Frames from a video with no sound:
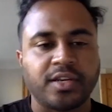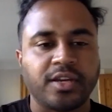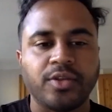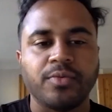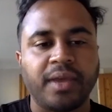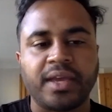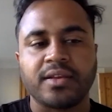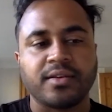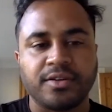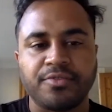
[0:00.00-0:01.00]
Did you make it
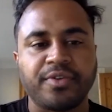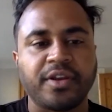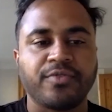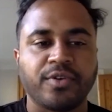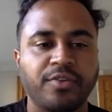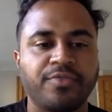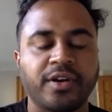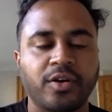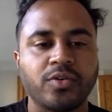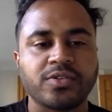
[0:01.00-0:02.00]
different yes. different courses?